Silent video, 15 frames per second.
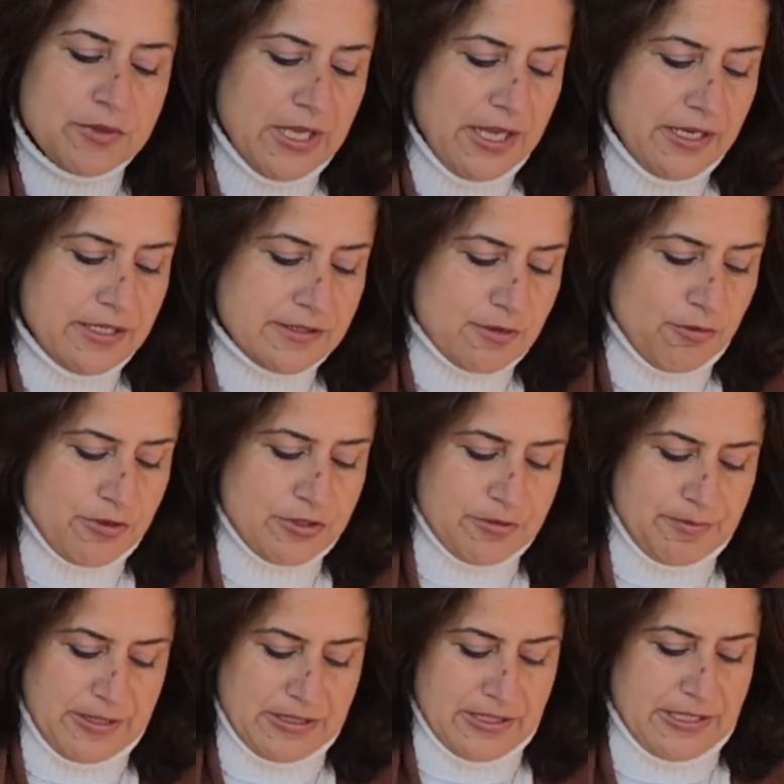that is going to
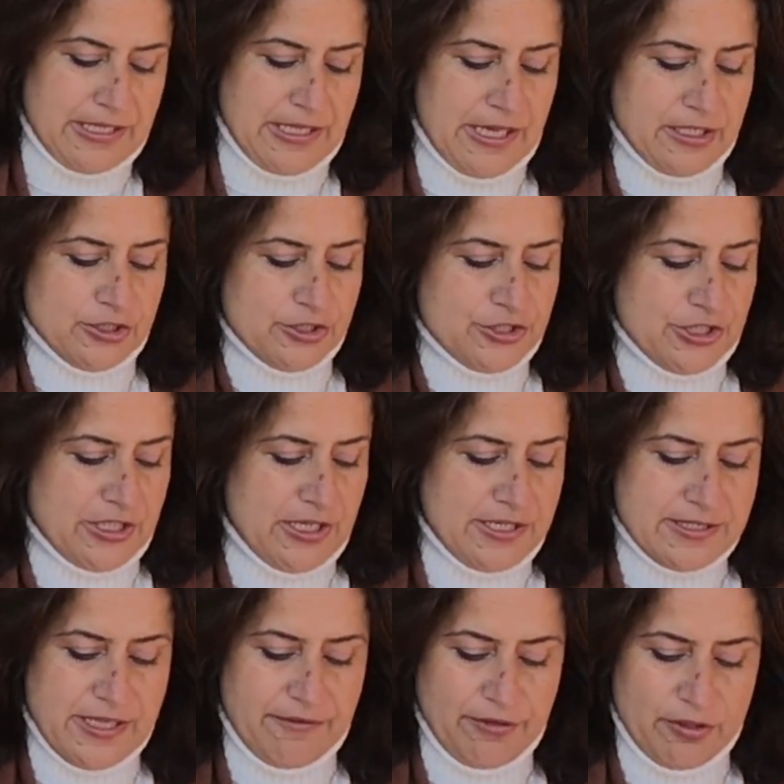be the key energy.
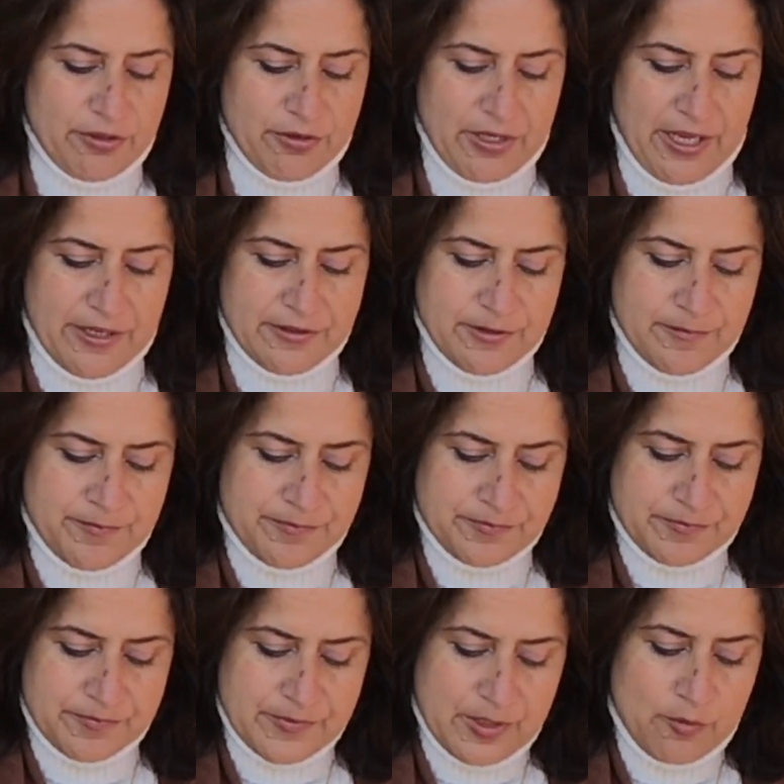Let's have a look at
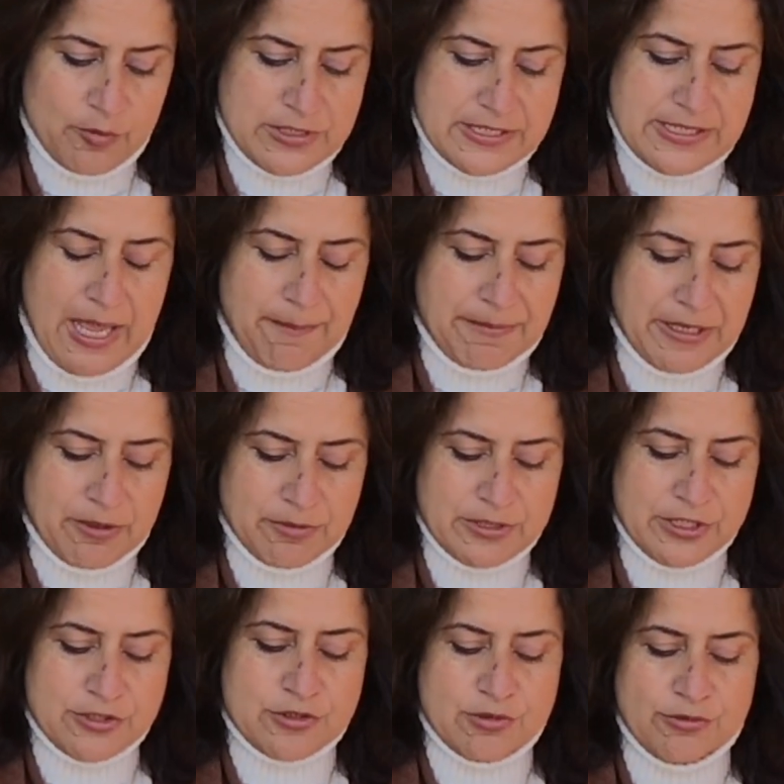what is happening with
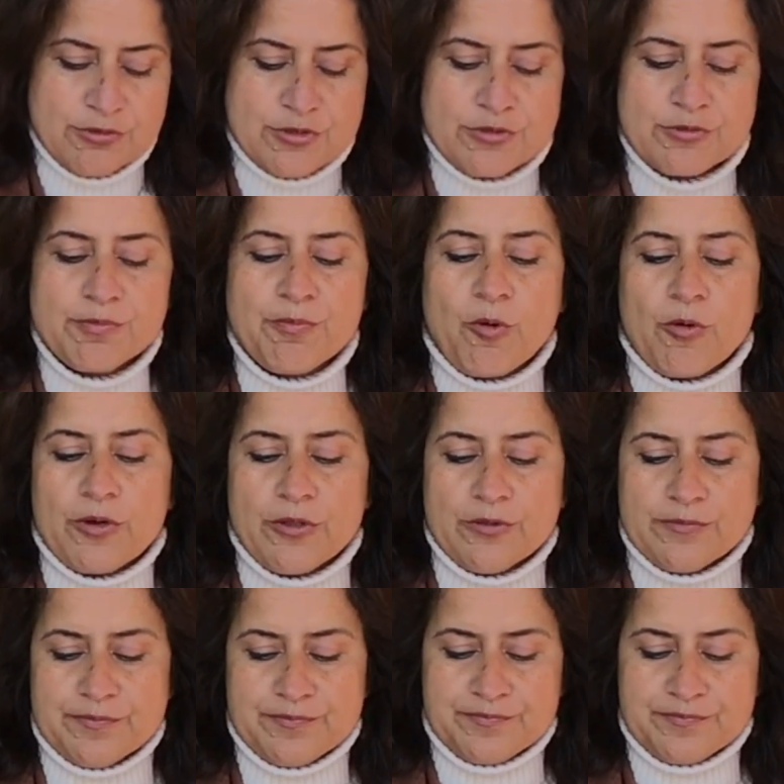this 2-2 portal.